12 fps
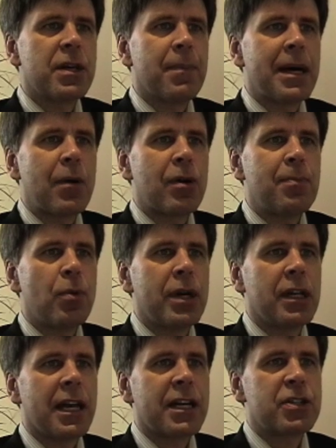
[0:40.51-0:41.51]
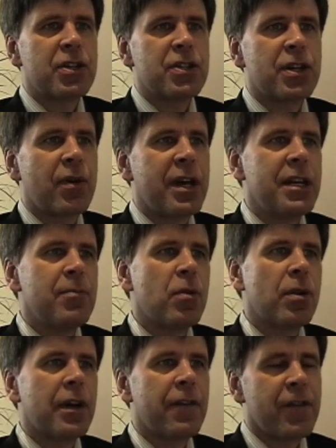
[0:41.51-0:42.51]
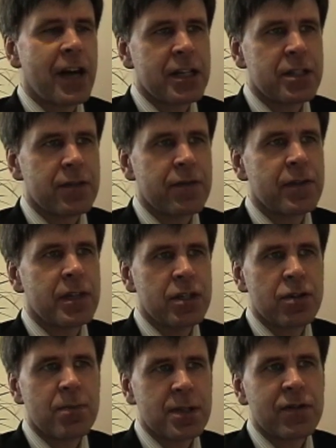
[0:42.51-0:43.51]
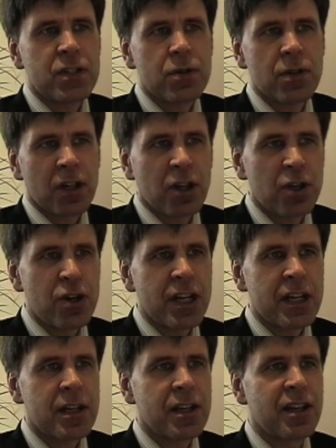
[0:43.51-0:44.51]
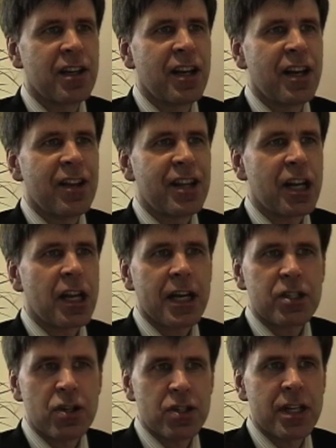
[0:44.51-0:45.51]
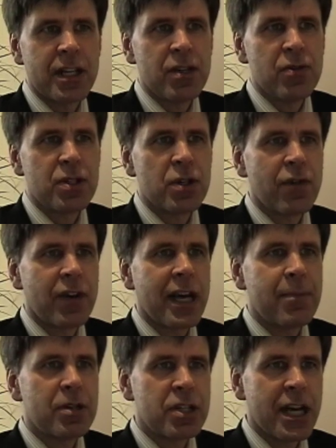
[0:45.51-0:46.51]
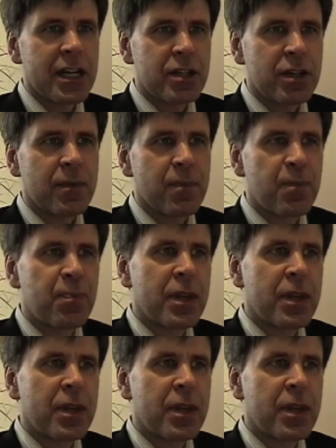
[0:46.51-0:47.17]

that PowerPoint lectures are any more effective in terms of student learning than lectures that use an overhead projector.